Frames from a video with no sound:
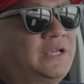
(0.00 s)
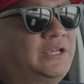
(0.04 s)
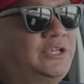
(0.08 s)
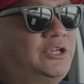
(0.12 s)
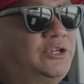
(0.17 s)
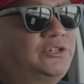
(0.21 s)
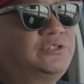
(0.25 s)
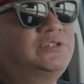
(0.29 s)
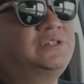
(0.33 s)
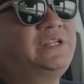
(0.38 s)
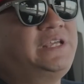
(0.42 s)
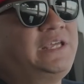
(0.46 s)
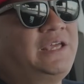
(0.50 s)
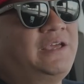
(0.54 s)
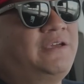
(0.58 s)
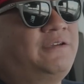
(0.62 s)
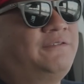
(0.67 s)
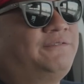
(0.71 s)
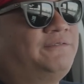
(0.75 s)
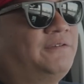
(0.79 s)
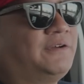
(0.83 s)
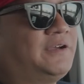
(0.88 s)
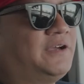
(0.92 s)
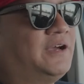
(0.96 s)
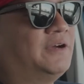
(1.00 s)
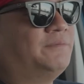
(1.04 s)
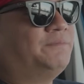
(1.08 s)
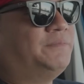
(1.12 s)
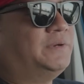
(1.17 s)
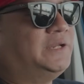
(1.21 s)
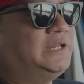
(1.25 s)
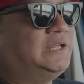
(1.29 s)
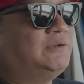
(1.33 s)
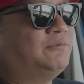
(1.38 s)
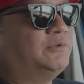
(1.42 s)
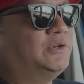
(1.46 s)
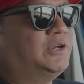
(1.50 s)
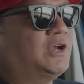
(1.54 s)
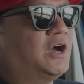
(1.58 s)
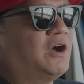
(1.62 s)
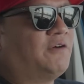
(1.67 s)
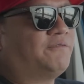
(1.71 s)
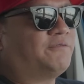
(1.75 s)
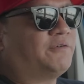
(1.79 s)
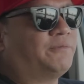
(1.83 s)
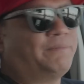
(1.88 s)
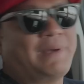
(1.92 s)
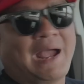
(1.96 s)
usually if a company would
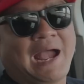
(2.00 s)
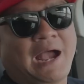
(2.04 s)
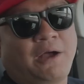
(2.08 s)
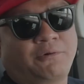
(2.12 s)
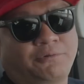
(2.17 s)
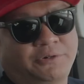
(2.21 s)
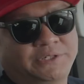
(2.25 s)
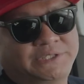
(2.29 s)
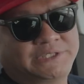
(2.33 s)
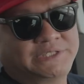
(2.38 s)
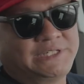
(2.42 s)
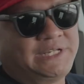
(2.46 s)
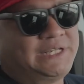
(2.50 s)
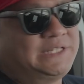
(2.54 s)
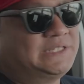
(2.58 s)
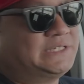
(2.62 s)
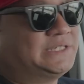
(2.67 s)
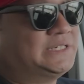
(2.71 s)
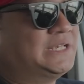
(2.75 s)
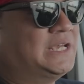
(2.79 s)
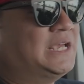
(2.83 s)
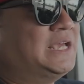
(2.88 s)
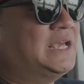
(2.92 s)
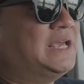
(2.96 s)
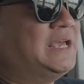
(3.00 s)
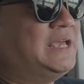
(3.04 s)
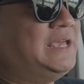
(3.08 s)
offer power seats,